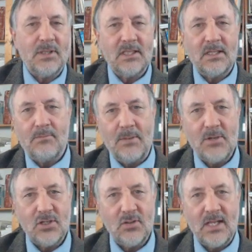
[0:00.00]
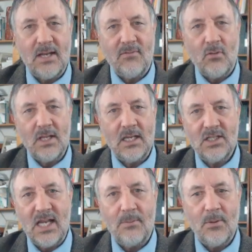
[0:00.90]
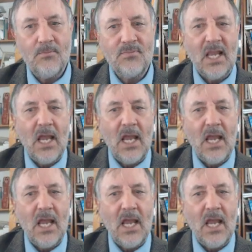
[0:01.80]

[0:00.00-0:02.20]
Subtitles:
but I'm just doing that for the example.